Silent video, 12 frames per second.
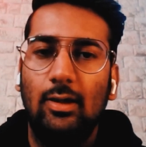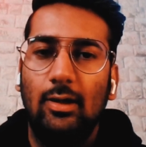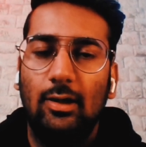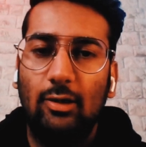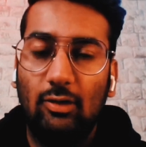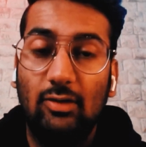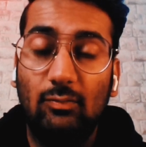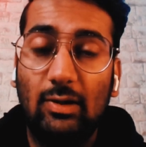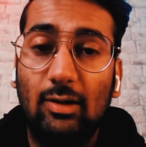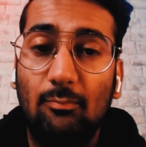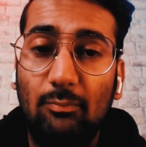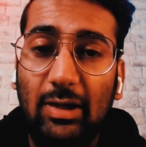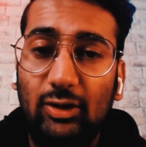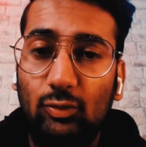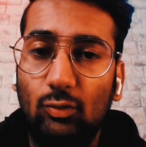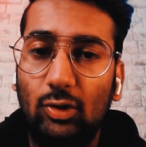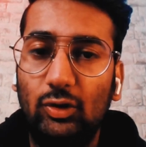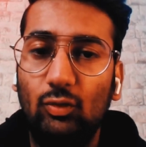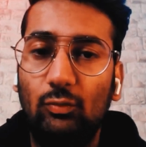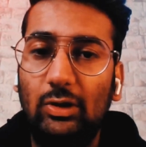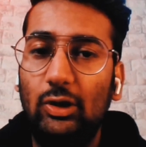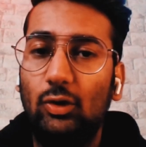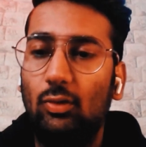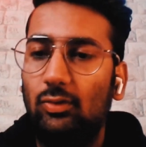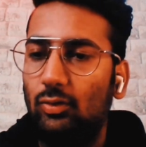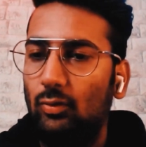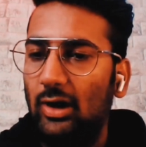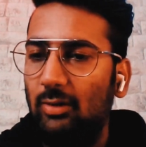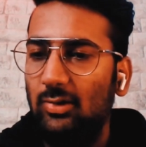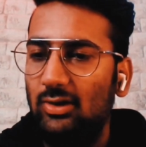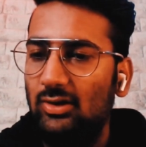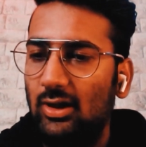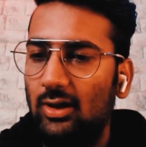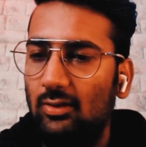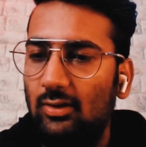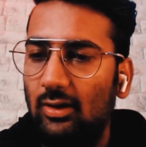Hello guys, welcome back to a new video. So let me change the